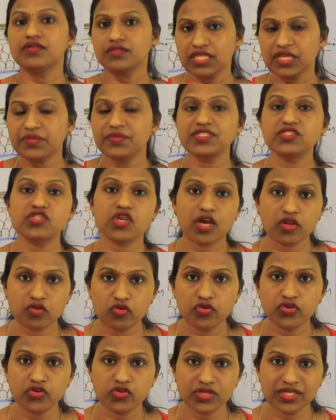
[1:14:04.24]
That means you are
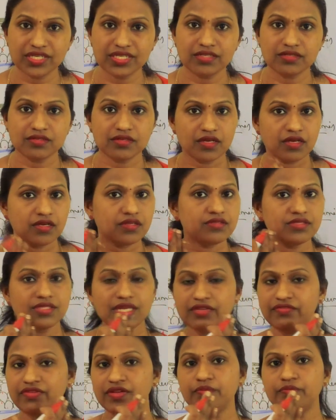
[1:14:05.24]
going to eat.
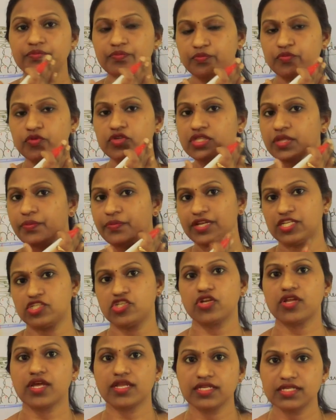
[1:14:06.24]
That will put the
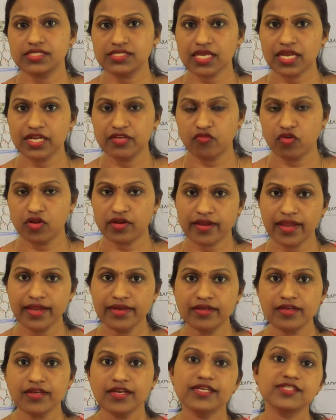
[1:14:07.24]
pressure on its side wall,
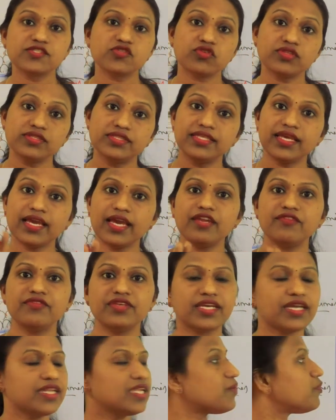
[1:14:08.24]
right? So there we
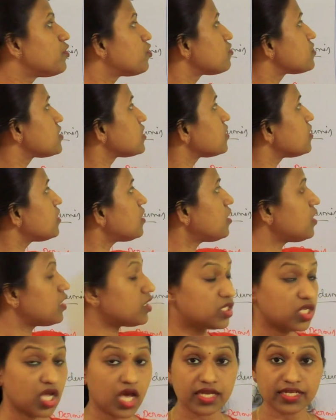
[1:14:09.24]
can able to see the
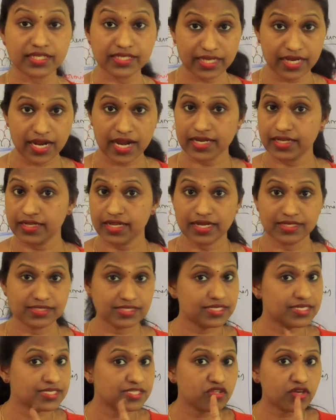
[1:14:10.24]
non-keratinize.
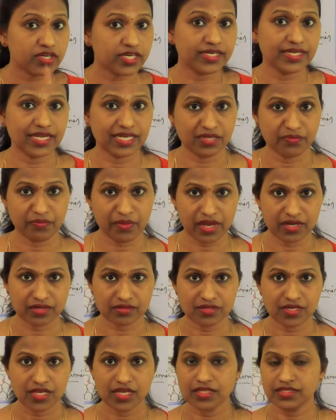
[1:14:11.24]
It is not a dead part
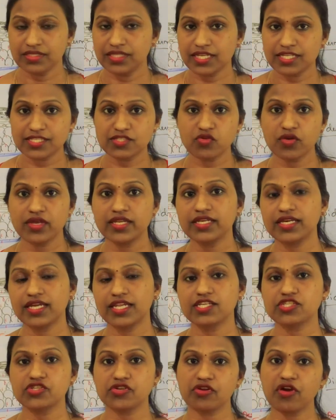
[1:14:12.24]
there is no any
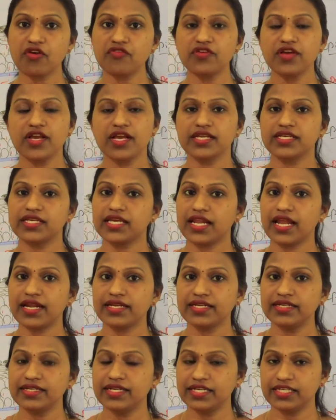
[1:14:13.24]
collection of
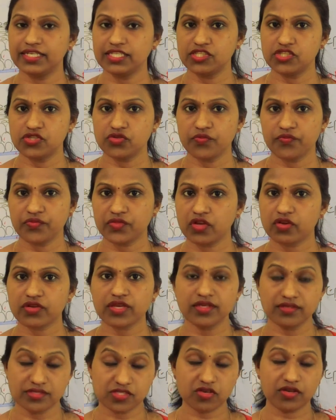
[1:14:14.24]
keratin dead tissue
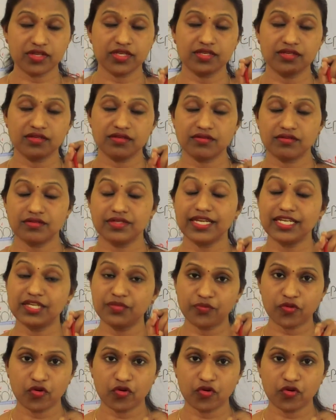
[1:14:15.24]
okay sorry dead